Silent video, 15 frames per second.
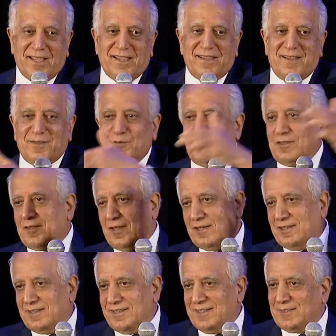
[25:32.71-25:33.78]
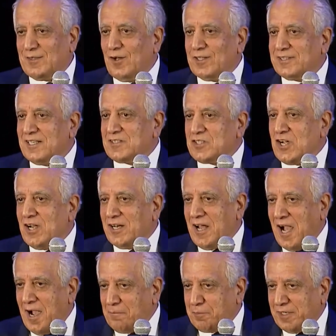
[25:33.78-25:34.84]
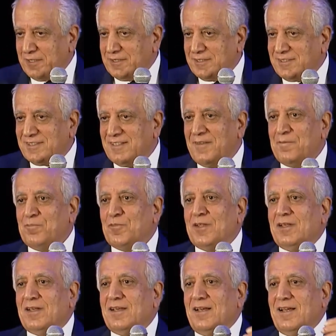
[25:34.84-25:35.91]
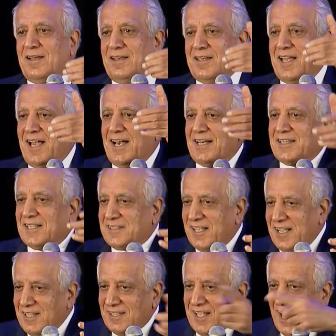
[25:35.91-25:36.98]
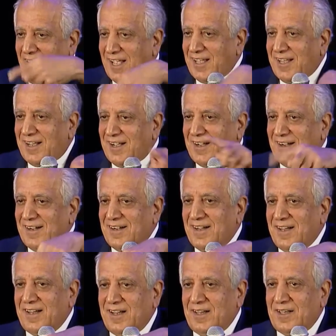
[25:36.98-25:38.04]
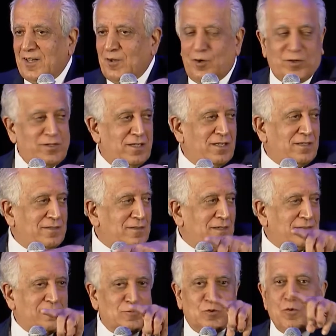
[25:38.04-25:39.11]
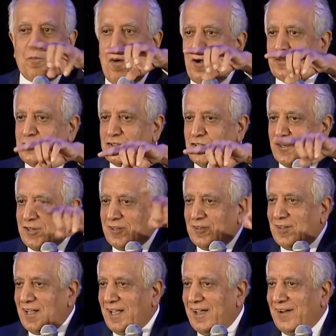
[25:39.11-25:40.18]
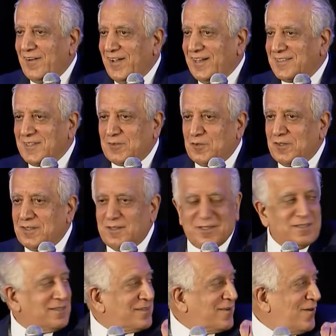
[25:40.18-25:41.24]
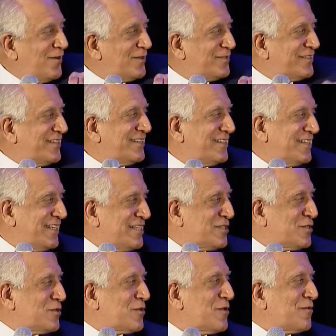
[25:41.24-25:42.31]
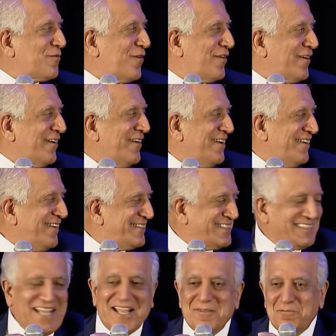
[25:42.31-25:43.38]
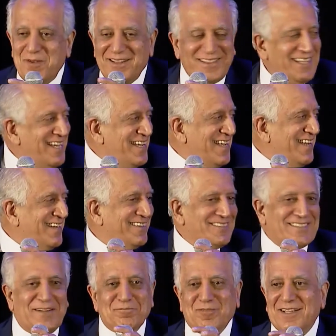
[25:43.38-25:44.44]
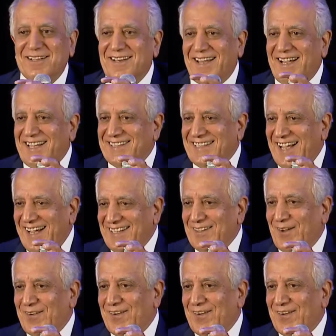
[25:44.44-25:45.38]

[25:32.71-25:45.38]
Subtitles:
He taught at Johns Hopkins. He had a think tank on DuPont Circle area called the Institute for State Building, or something like that.